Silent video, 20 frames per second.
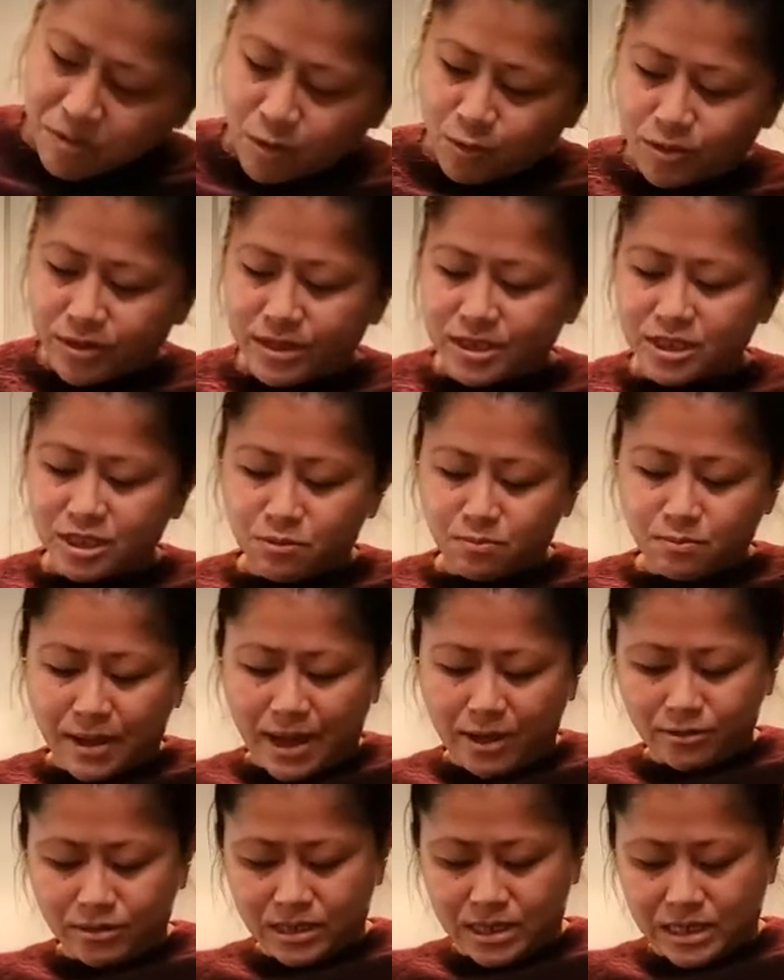where the
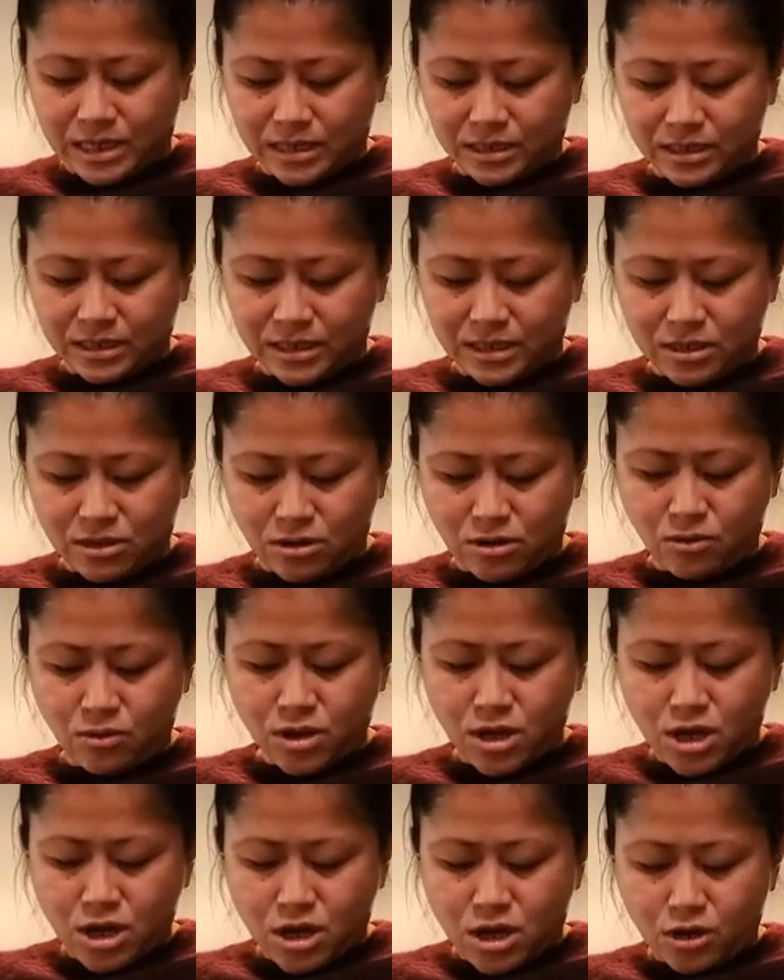spout is, so
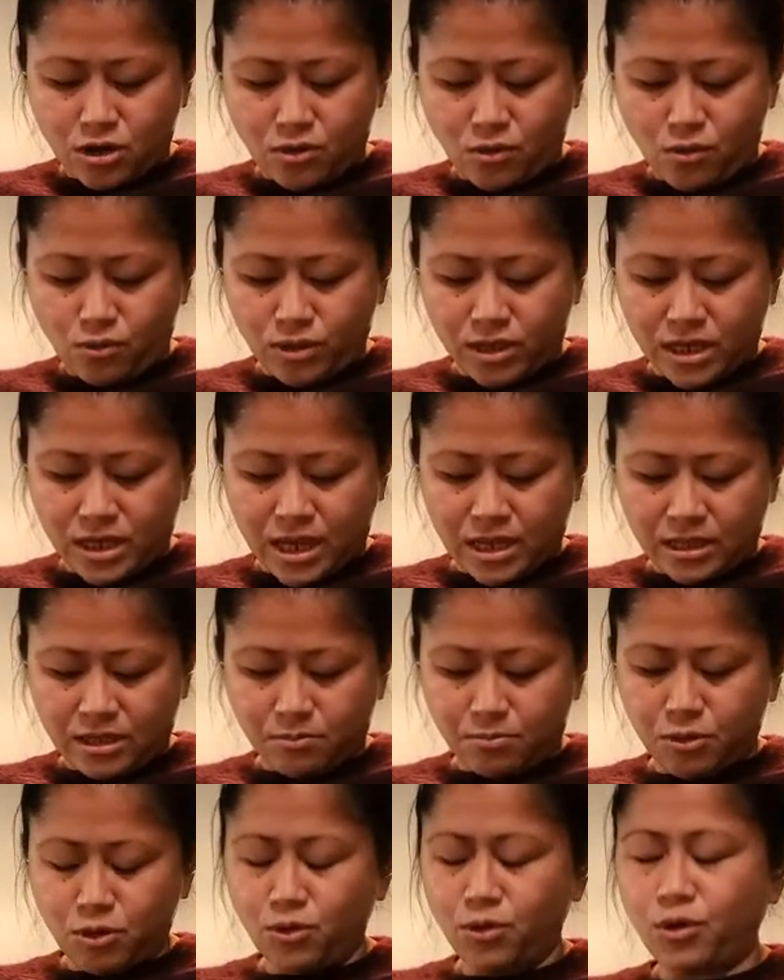you only get the
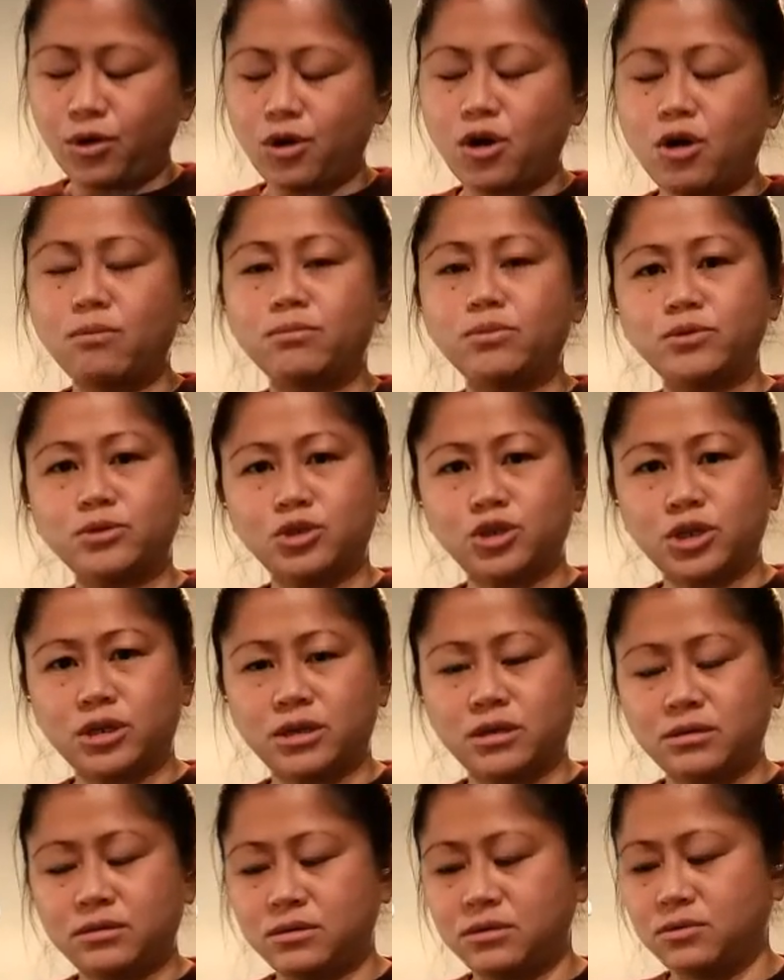pure
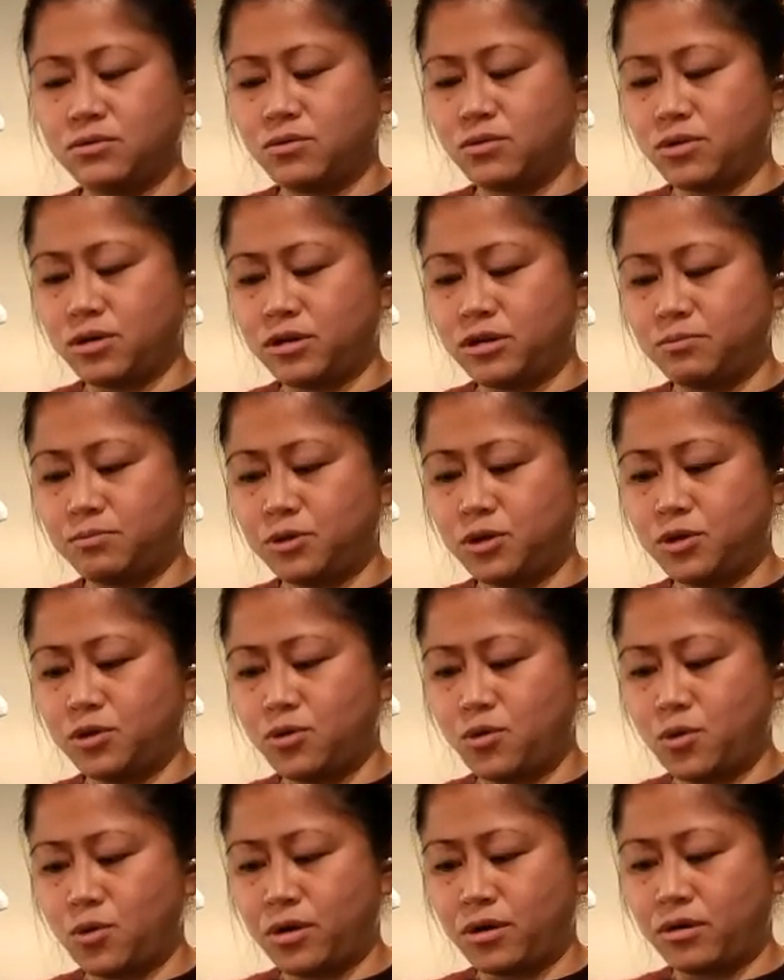kombucha or the
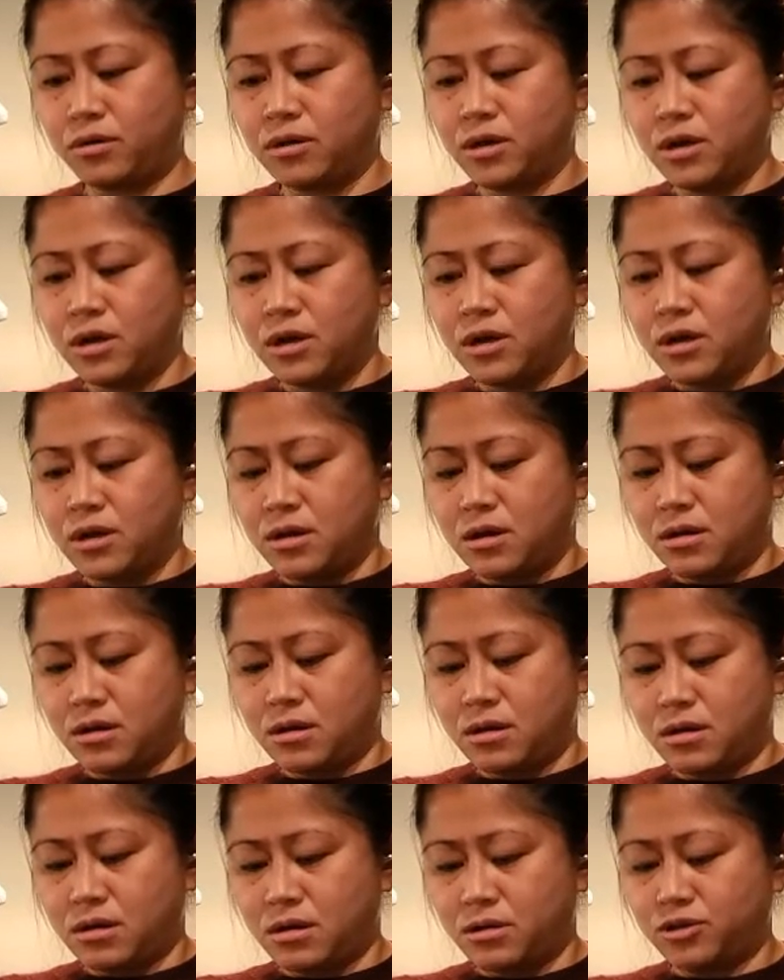pure
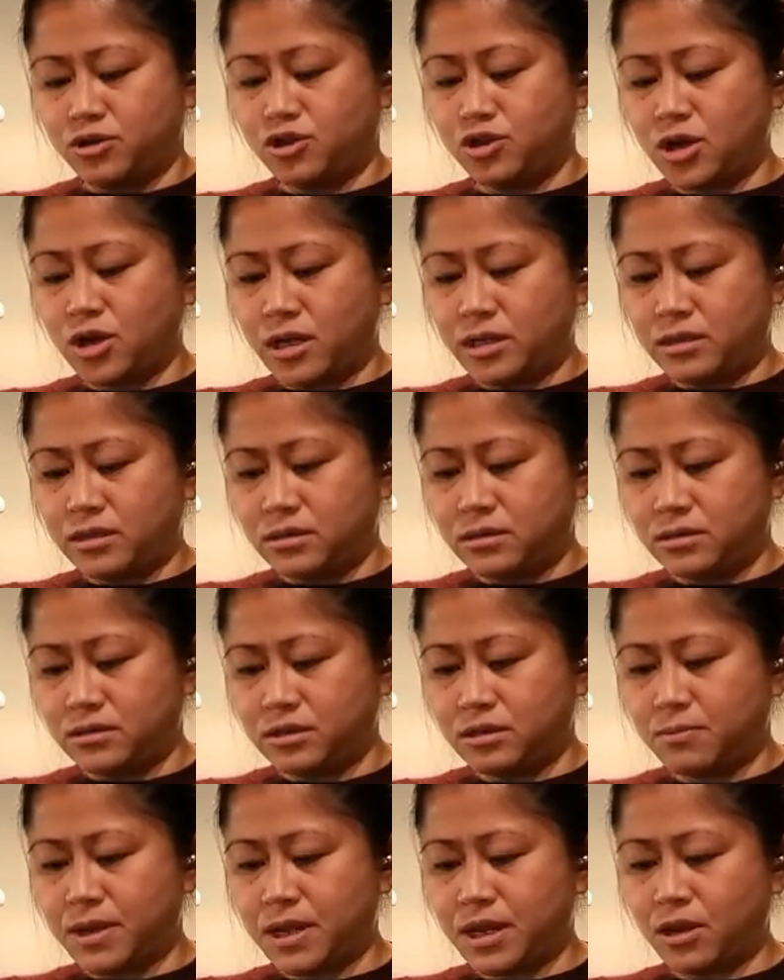jun,
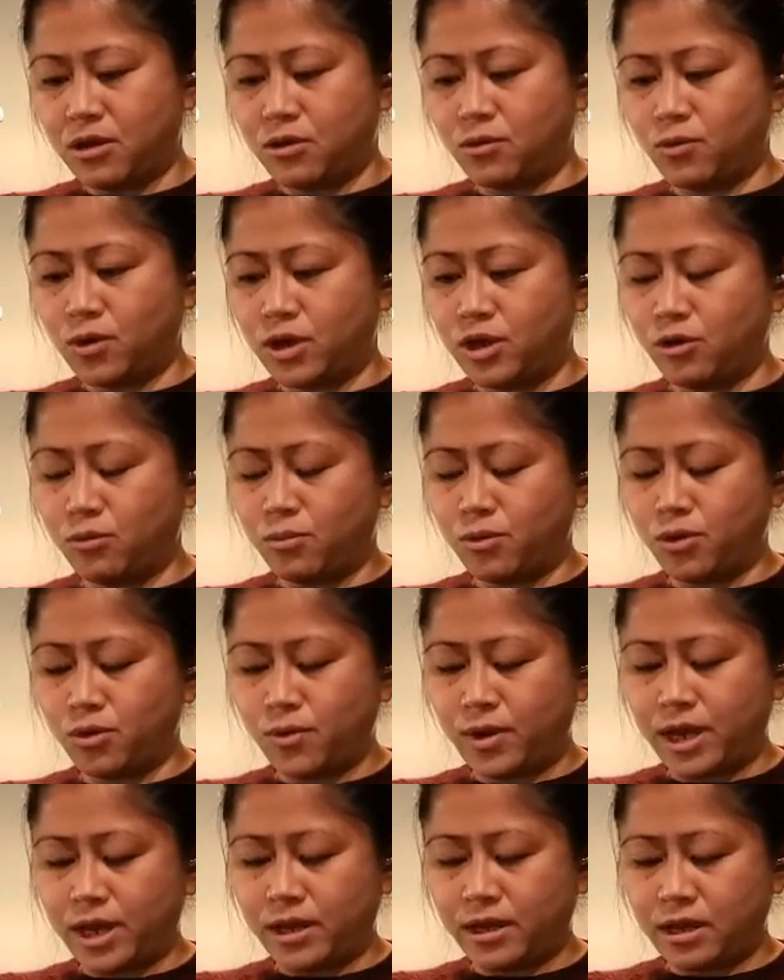depending on what you're
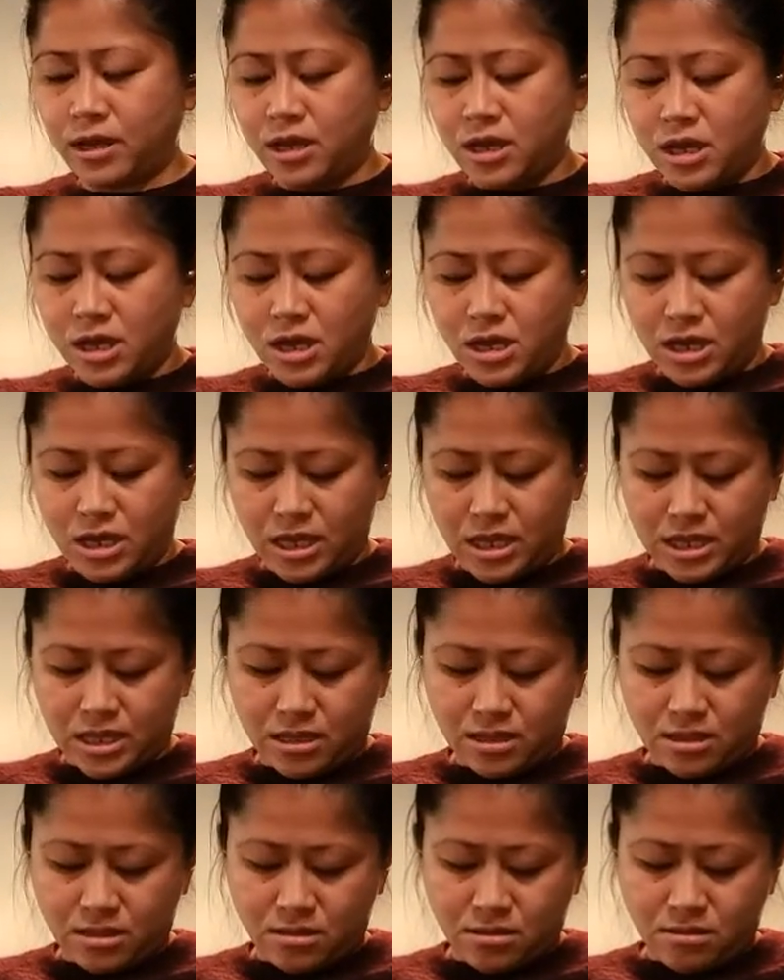brewing,
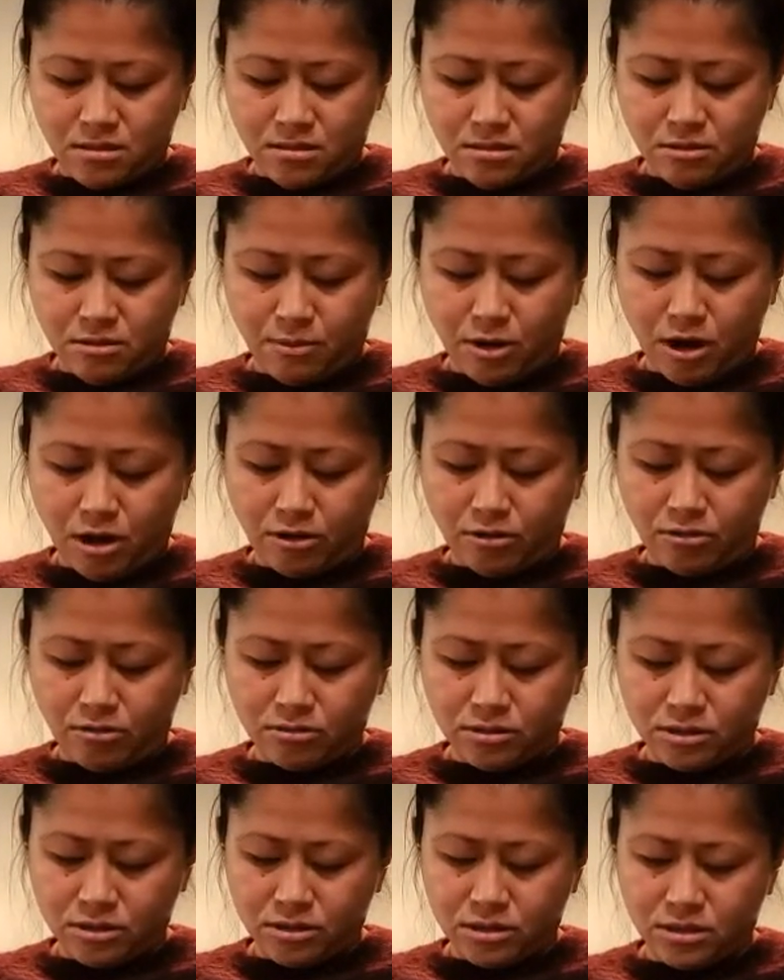in the
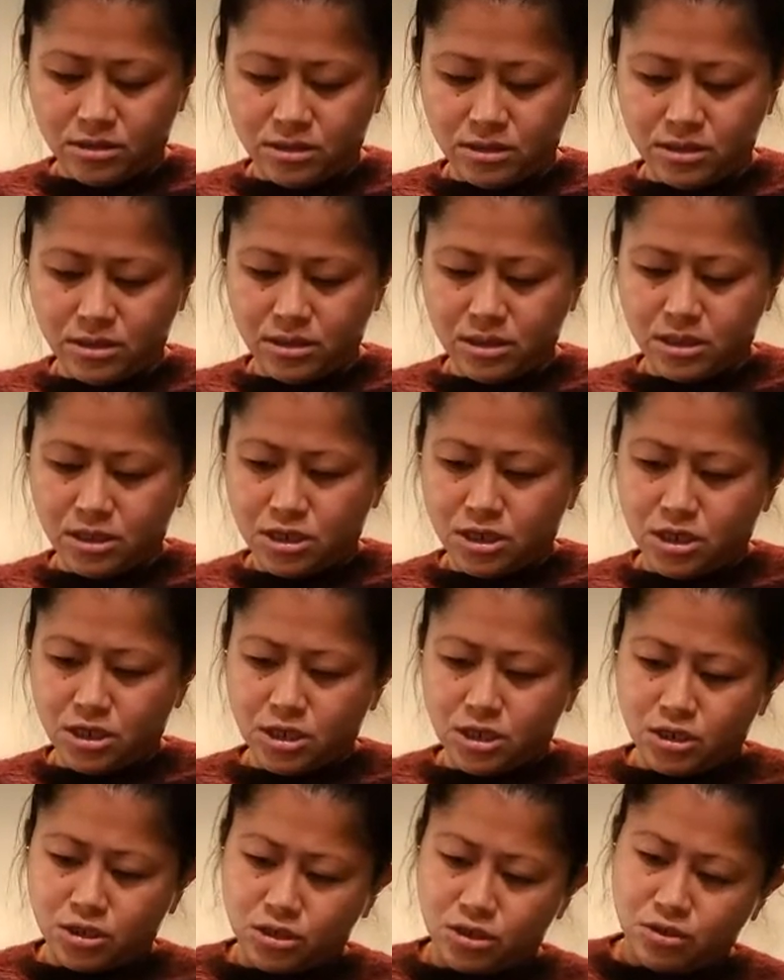bottles.
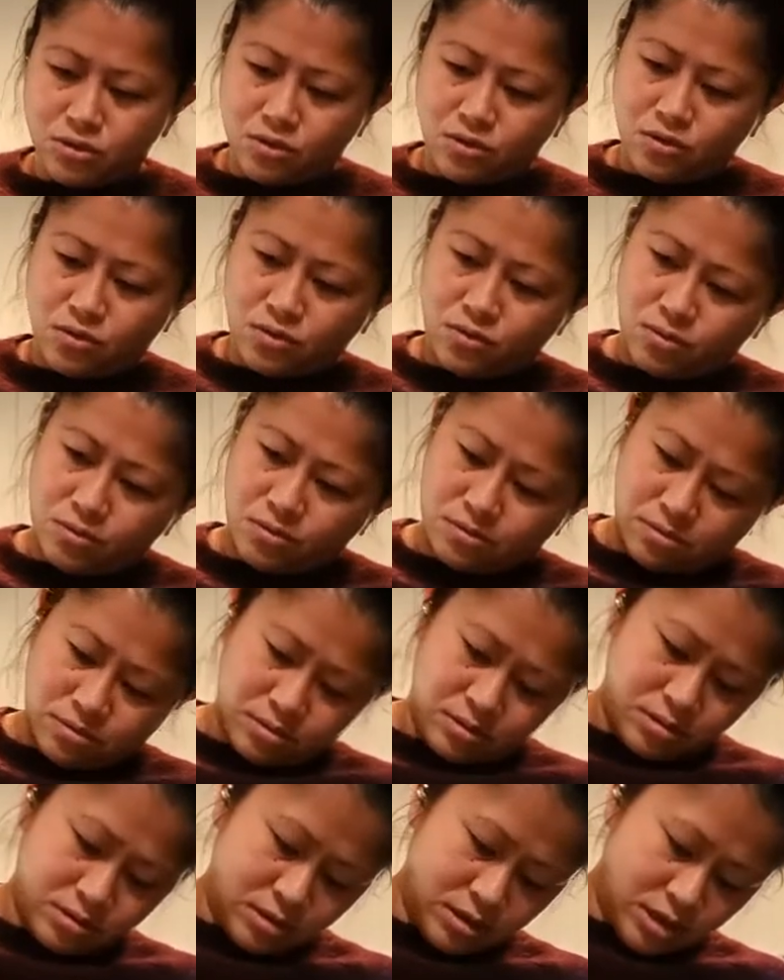So
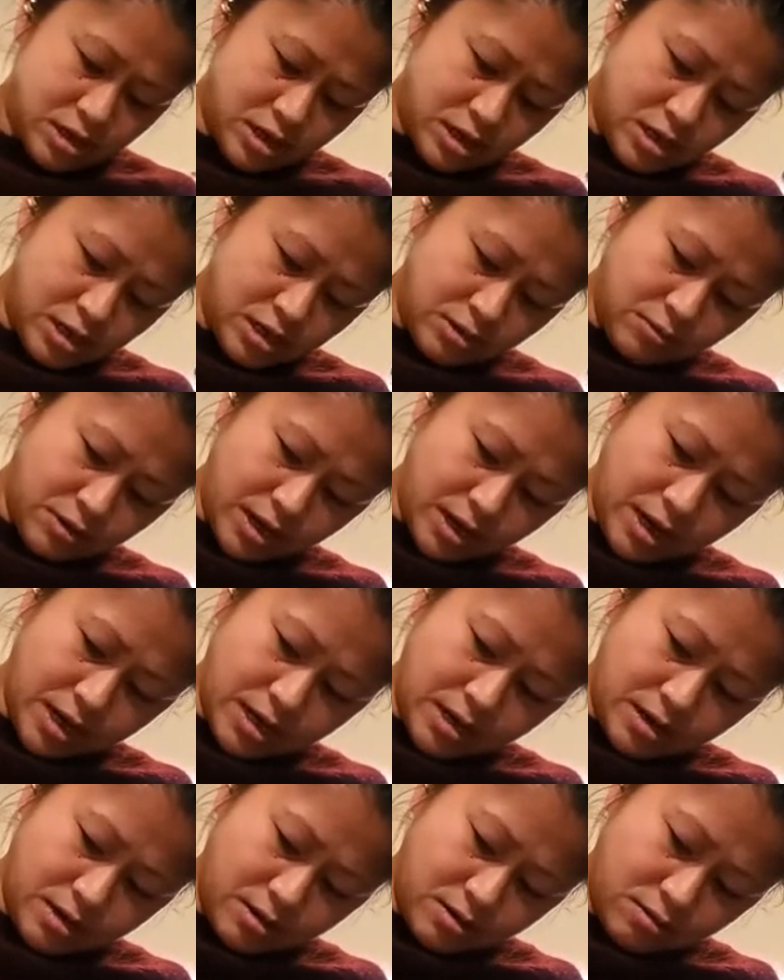right
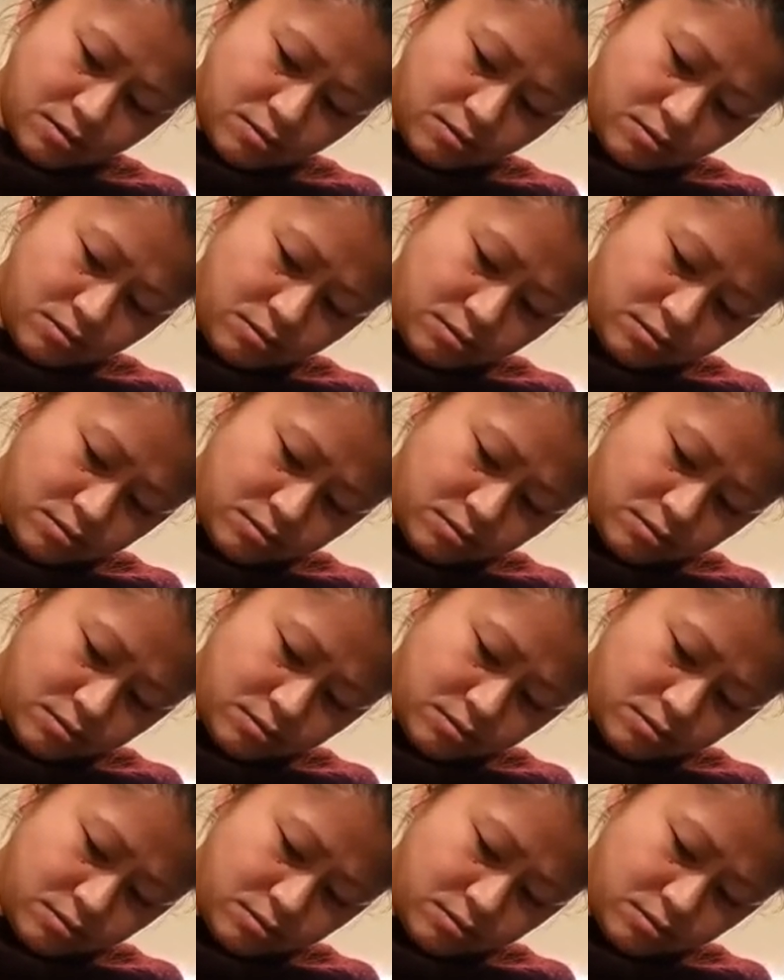now